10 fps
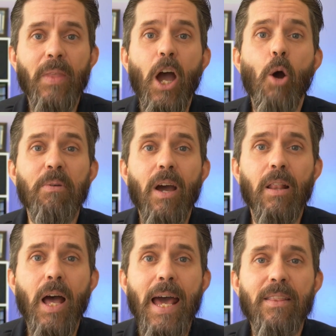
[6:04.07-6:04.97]
I hope you got a
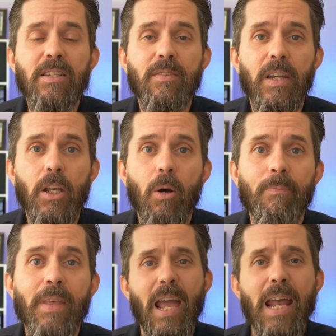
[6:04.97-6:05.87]
lot out of this
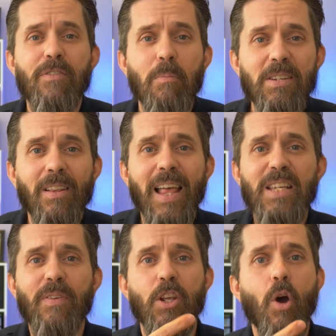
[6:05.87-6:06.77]
video. And if you missed the
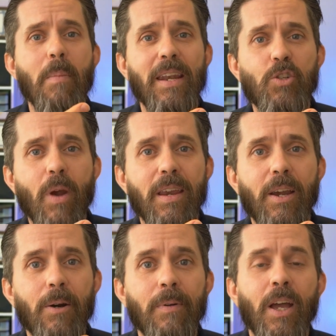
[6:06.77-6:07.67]
last video I made, it's right
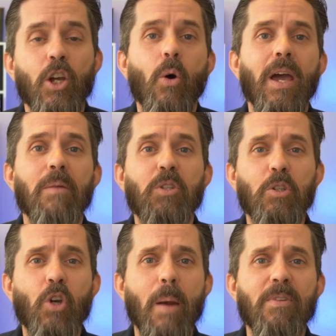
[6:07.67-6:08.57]
here. Go ahead and
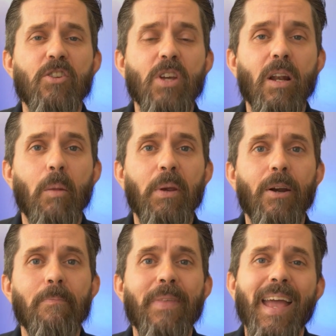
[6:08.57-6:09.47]
subscribe to the channel up
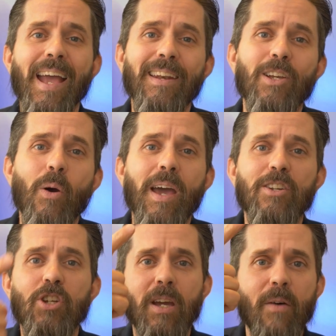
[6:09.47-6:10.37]
here and go ahead
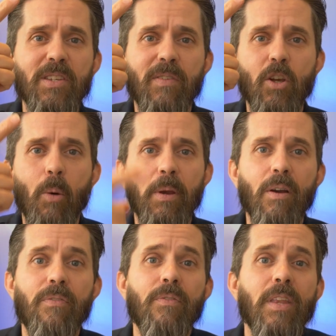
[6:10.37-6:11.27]
and check out this video up
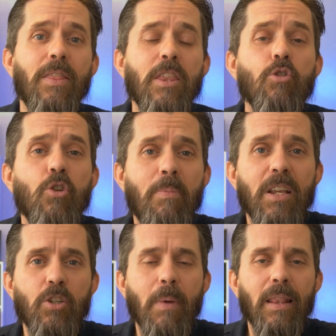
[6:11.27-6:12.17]
here that YouTube
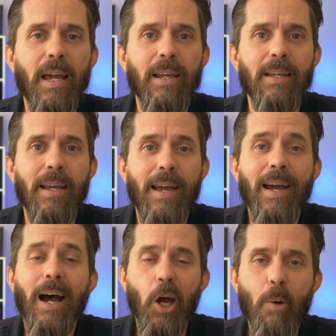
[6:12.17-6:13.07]
thinks you might like.
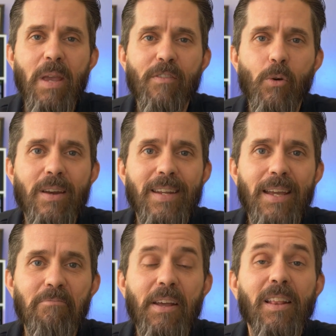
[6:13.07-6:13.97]
I hope you have a great
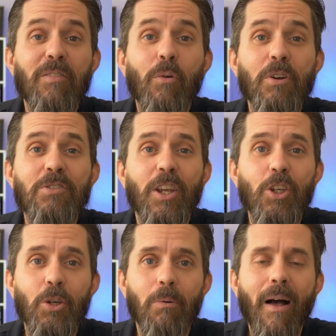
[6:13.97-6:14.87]
day and I look forward to seeing
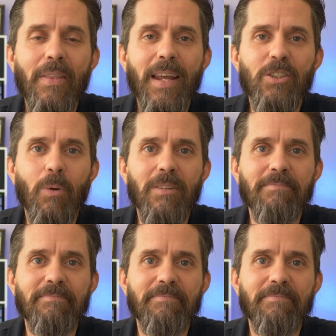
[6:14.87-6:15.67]
you on the next one.